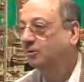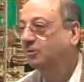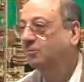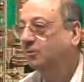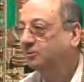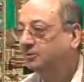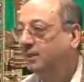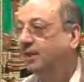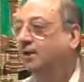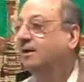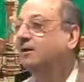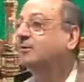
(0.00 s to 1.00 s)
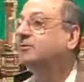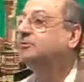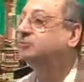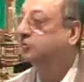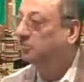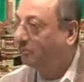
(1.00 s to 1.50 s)
Muntahal
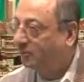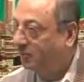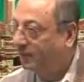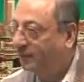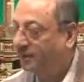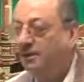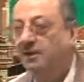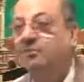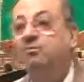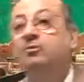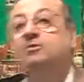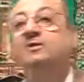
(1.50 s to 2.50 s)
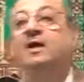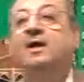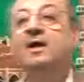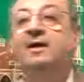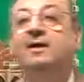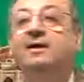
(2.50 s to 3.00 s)
Jumu'i.
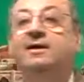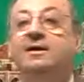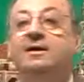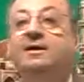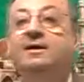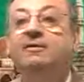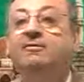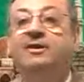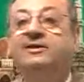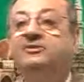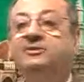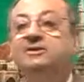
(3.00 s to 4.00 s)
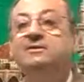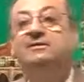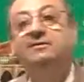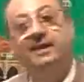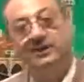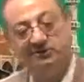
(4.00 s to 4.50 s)
Muntaha, what is it?
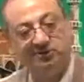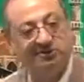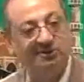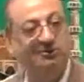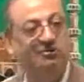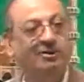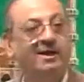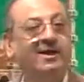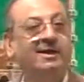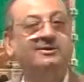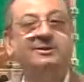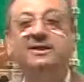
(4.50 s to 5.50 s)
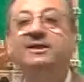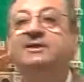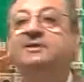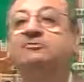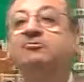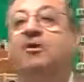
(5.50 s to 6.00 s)
As Sister Sukhena said, it
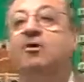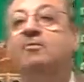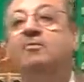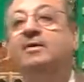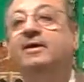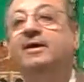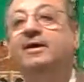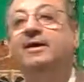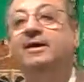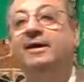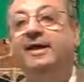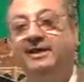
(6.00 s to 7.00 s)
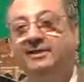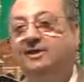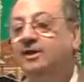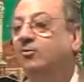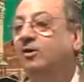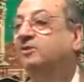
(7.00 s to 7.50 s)
is form 8.
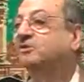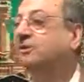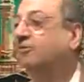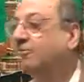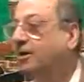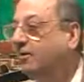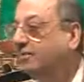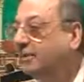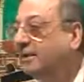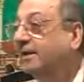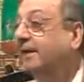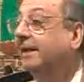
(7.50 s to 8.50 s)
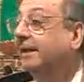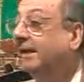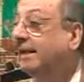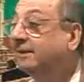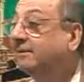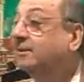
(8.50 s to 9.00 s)
What is the verb?
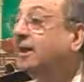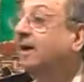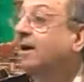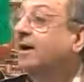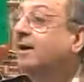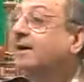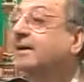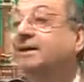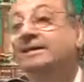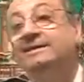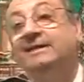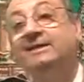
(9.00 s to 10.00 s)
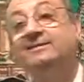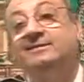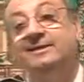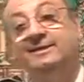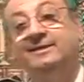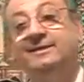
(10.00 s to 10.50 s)
Intaha
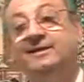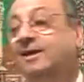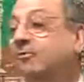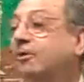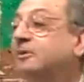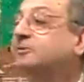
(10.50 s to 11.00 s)
yantahi. What is